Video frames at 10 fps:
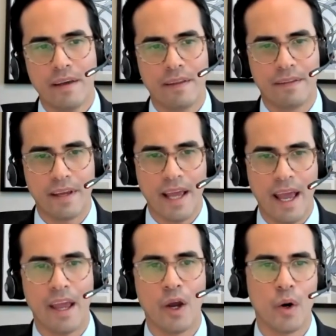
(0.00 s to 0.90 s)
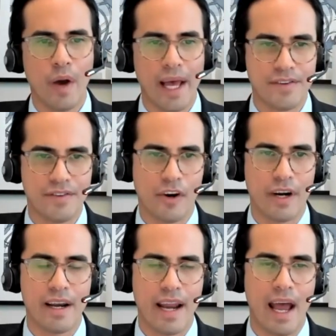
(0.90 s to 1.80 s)
The AAO has
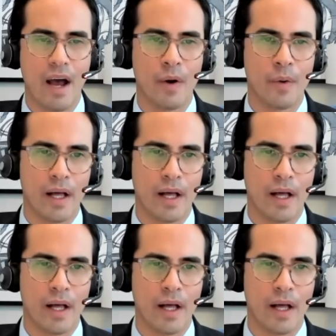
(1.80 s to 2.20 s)
started now